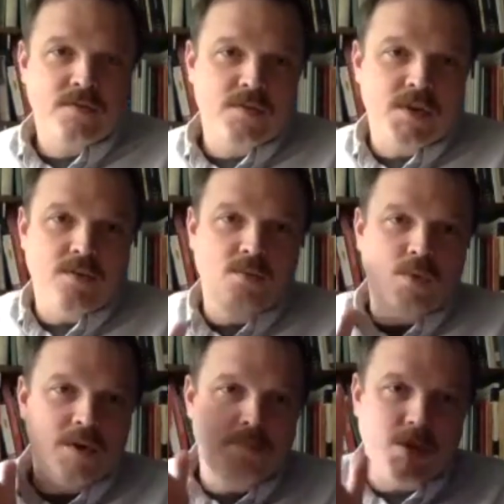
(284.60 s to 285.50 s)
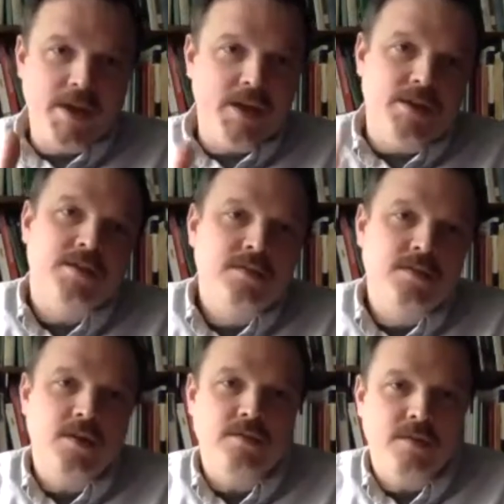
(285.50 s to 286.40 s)
uh, one plane
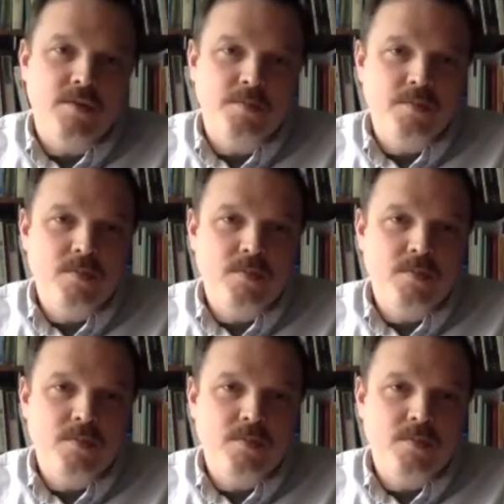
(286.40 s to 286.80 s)
of, of yeah.